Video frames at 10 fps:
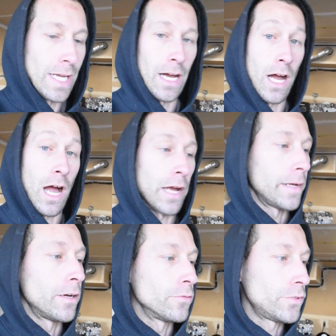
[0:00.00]

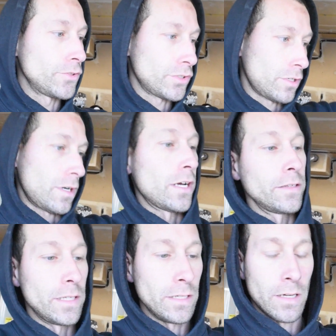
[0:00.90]
I'm going to start
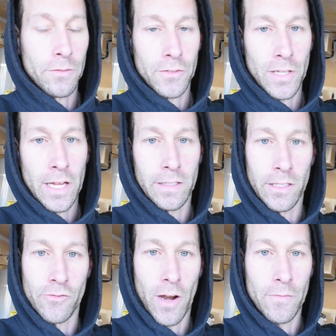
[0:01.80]
on the other side,
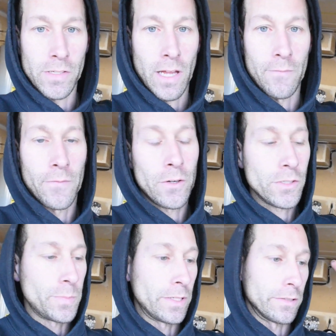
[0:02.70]
the driver's side
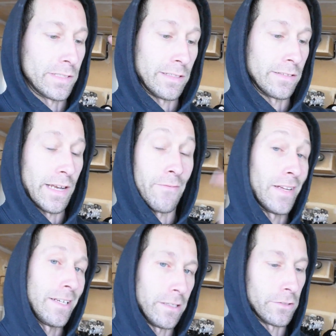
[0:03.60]
first, because that doesn't have
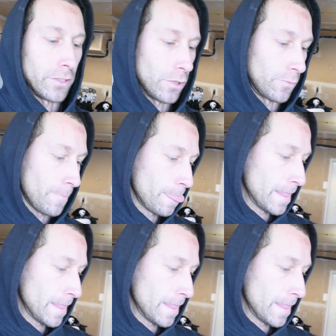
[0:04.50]
any clear coat.